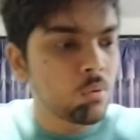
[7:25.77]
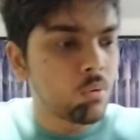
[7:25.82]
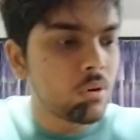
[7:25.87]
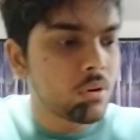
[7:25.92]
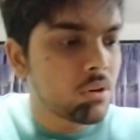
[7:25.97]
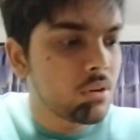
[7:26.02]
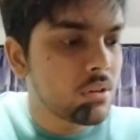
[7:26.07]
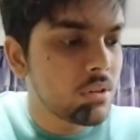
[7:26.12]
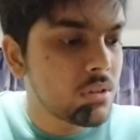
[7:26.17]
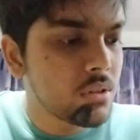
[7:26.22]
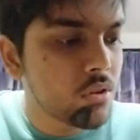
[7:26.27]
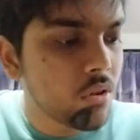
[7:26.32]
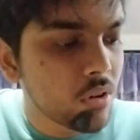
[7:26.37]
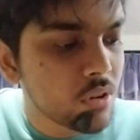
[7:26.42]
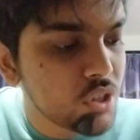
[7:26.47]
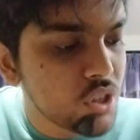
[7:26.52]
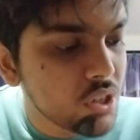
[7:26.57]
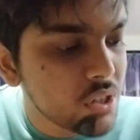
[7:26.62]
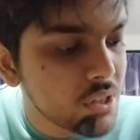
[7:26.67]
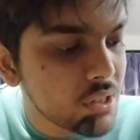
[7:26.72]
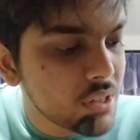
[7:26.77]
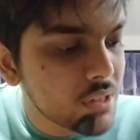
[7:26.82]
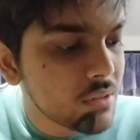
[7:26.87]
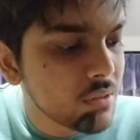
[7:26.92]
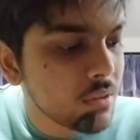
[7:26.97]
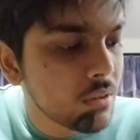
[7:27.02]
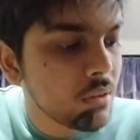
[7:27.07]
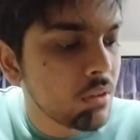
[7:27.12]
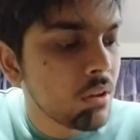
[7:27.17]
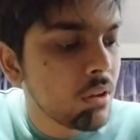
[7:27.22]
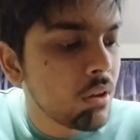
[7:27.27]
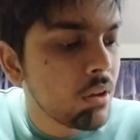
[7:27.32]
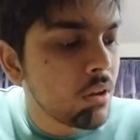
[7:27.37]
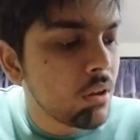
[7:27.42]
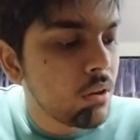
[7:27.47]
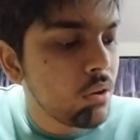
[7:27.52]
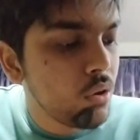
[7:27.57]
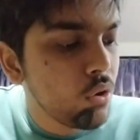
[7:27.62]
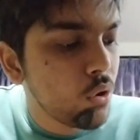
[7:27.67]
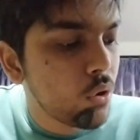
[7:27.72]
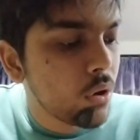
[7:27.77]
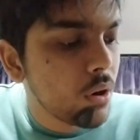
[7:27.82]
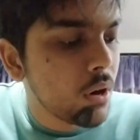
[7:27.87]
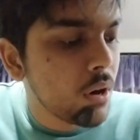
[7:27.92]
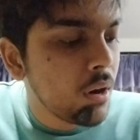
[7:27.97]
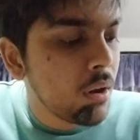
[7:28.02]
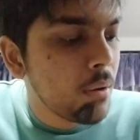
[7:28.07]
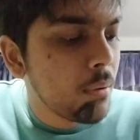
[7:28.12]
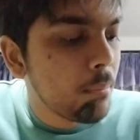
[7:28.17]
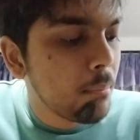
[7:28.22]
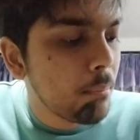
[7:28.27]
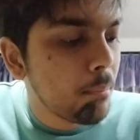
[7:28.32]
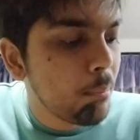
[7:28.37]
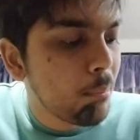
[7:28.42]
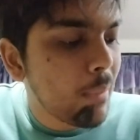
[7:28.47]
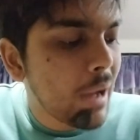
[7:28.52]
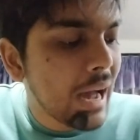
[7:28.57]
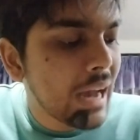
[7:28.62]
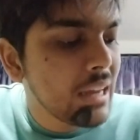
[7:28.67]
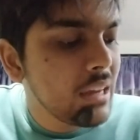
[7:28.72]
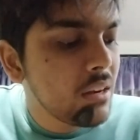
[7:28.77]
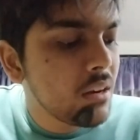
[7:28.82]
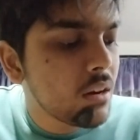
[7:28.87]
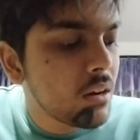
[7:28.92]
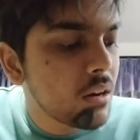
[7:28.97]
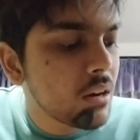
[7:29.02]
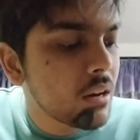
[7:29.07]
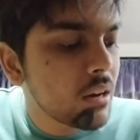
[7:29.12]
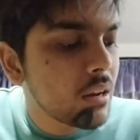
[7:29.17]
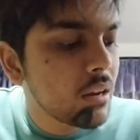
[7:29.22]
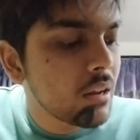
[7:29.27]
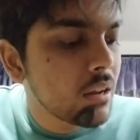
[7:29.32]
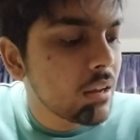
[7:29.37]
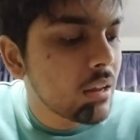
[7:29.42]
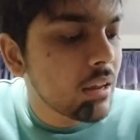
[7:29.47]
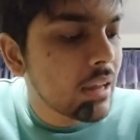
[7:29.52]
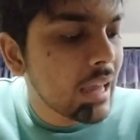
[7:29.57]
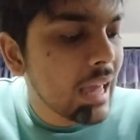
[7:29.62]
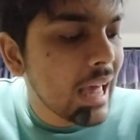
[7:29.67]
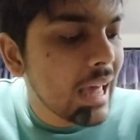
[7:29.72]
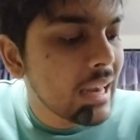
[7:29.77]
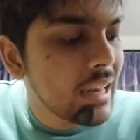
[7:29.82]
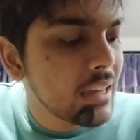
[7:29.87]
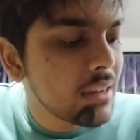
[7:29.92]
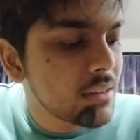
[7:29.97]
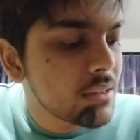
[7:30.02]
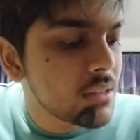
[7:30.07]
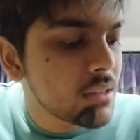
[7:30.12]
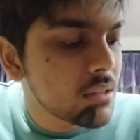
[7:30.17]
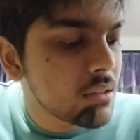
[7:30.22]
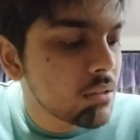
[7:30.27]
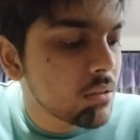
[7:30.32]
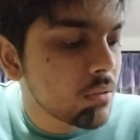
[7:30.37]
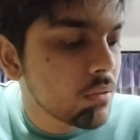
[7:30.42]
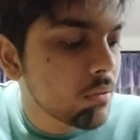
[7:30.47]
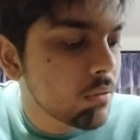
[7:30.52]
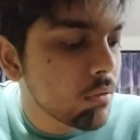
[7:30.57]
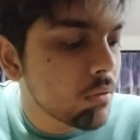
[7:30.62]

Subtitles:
What are the structures? Your minor calyx,